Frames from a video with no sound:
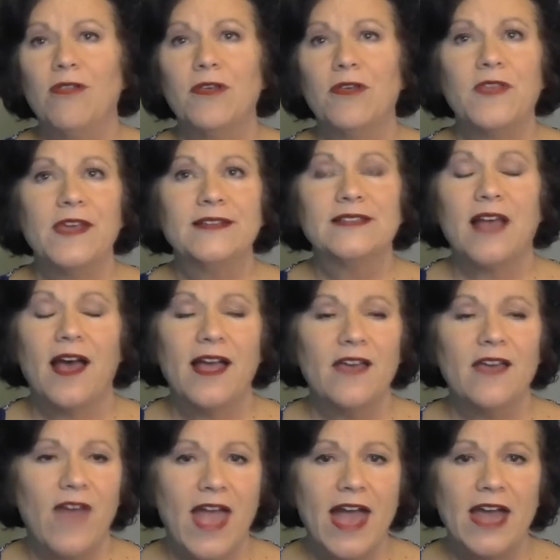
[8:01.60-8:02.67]
the things I
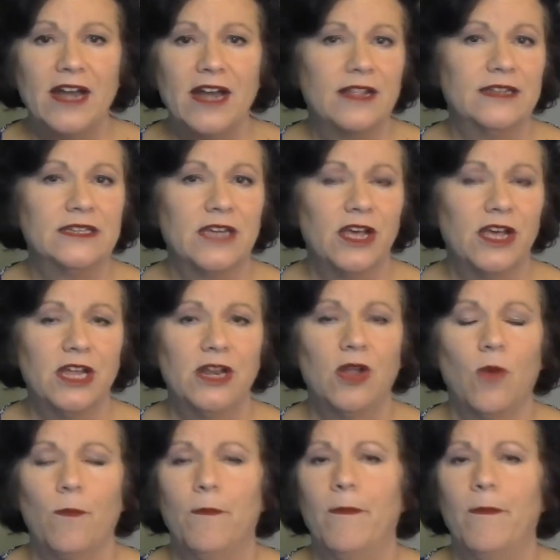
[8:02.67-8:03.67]
have added and done,